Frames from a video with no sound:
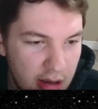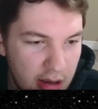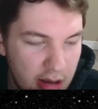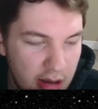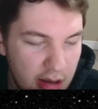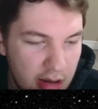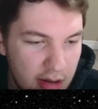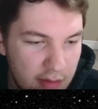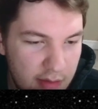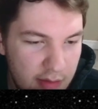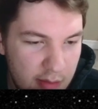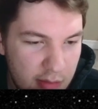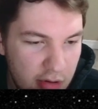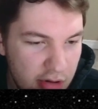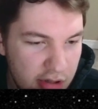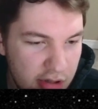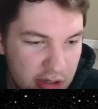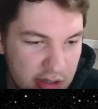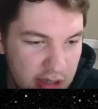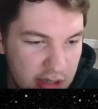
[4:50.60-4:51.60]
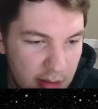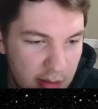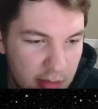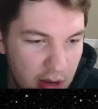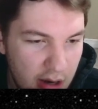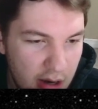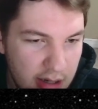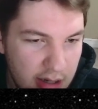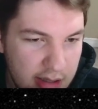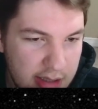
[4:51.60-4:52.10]
If he pushes, I'm
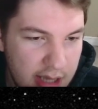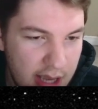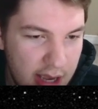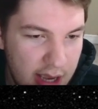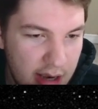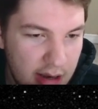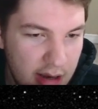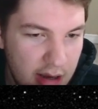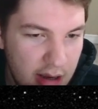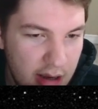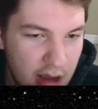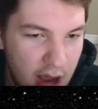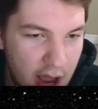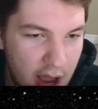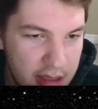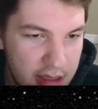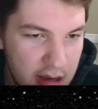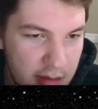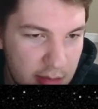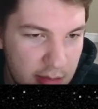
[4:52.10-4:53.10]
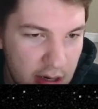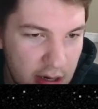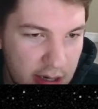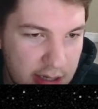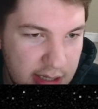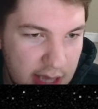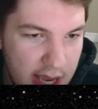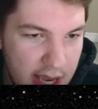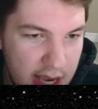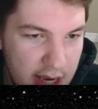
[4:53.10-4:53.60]
not going to take. I think I'm going
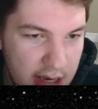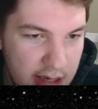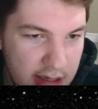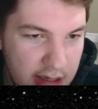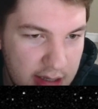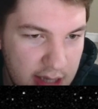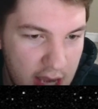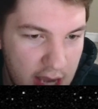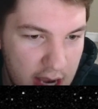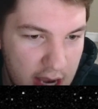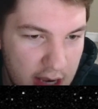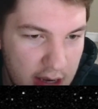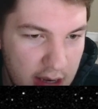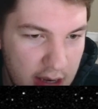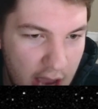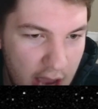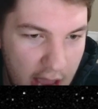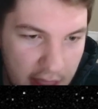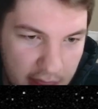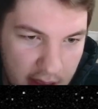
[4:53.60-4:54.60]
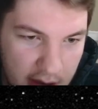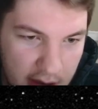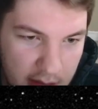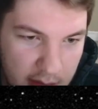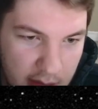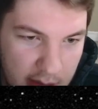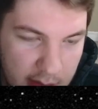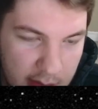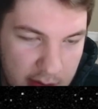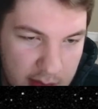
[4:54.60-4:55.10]
to take, and then
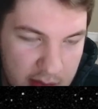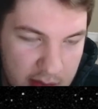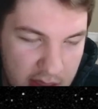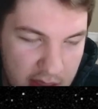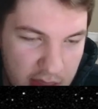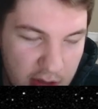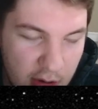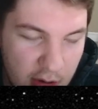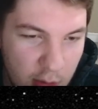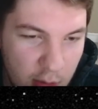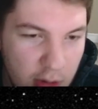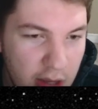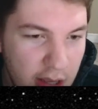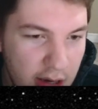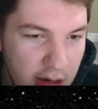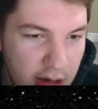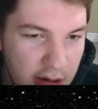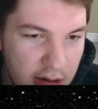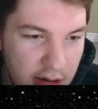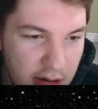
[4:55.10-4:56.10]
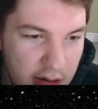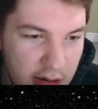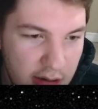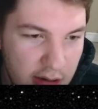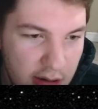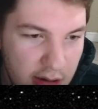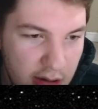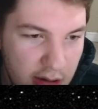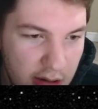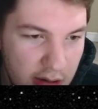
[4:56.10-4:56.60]
maybe pin the queen.
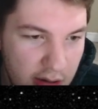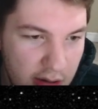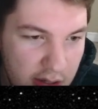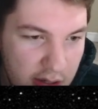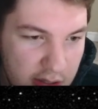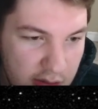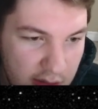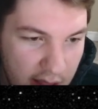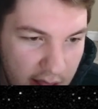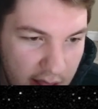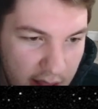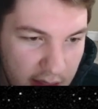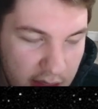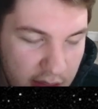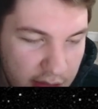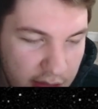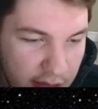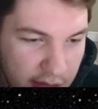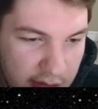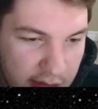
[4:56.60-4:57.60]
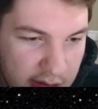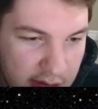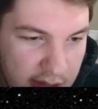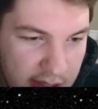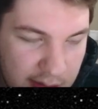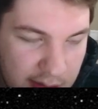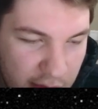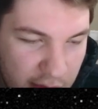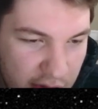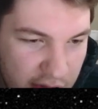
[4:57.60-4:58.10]
So that this
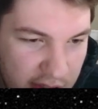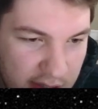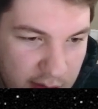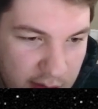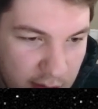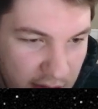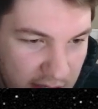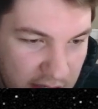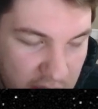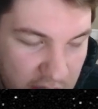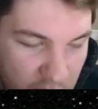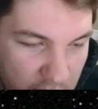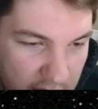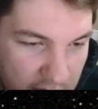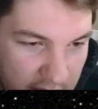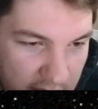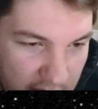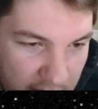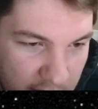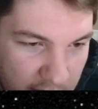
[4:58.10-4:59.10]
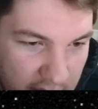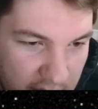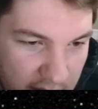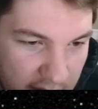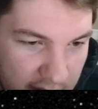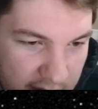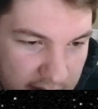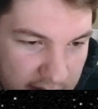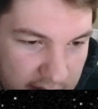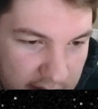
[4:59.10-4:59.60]
push doesn't really do anything,
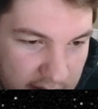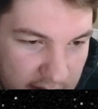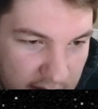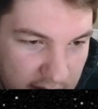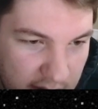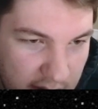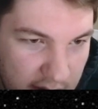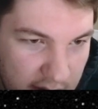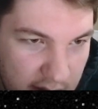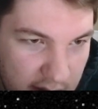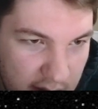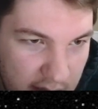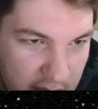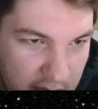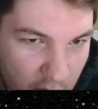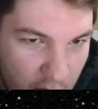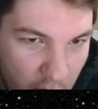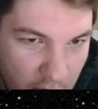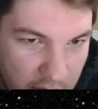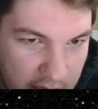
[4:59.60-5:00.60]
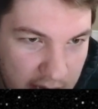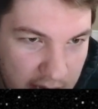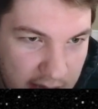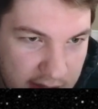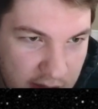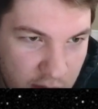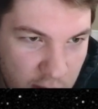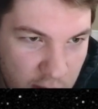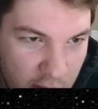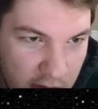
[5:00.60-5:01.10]
because he only has
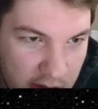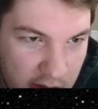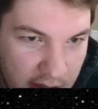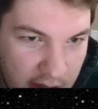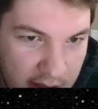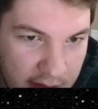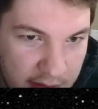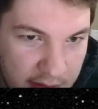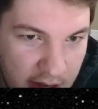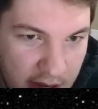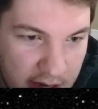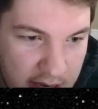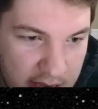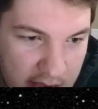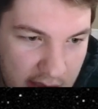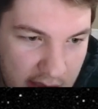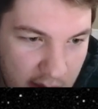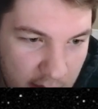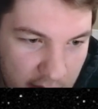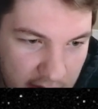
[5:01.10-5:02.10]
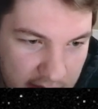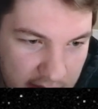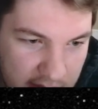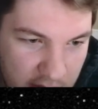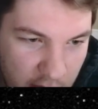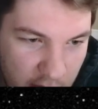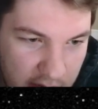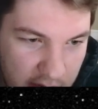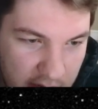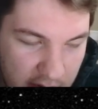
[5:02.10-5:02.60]
his rook left, and he can't bring his
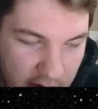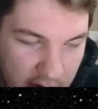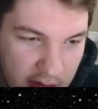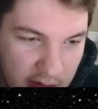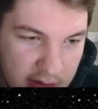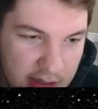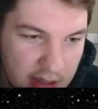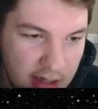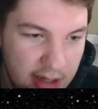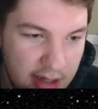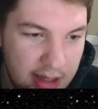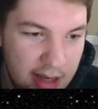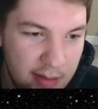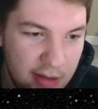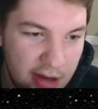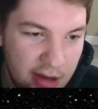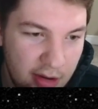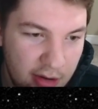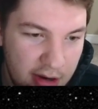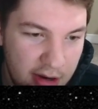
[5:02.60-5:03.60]
queen here, because a lot of times they go here,